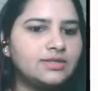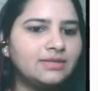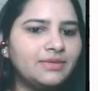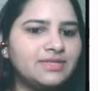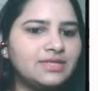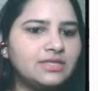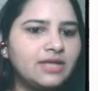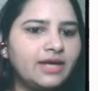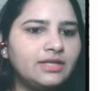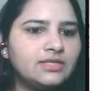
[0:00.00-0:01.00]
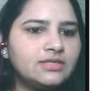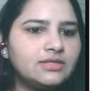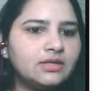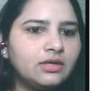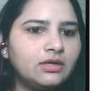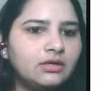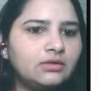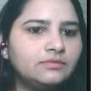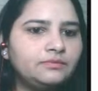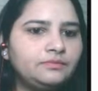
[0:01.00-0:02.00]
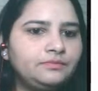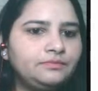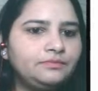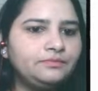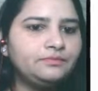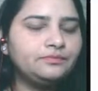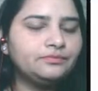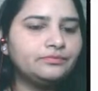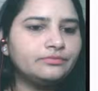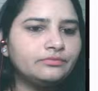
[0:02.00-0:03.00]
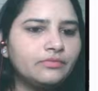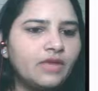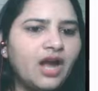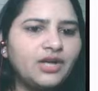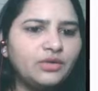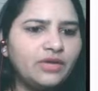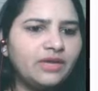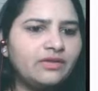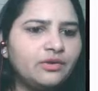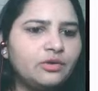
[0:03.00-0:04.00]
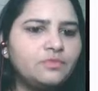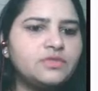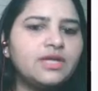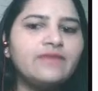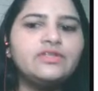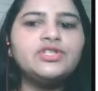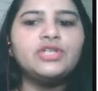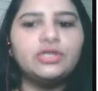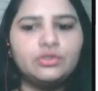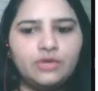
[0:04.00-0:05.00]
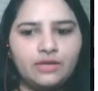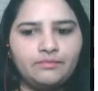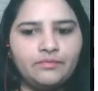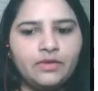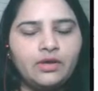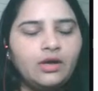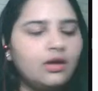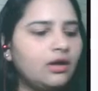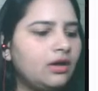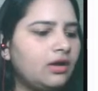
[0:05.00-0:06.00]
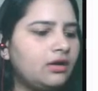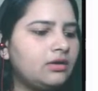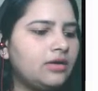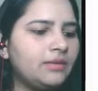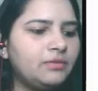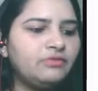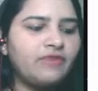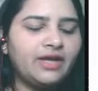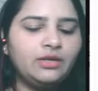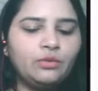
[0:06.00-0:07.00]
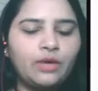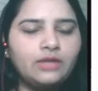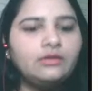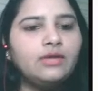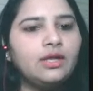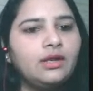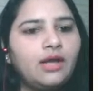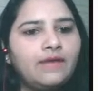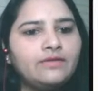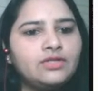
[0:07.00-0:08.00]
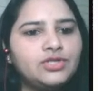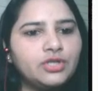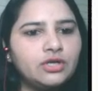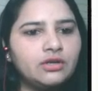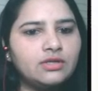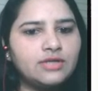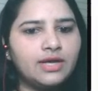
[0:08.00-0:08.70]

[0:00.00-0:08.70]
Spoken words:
Some essay sites. Are you there in the groups? I will share today. Let me find one, then I will share the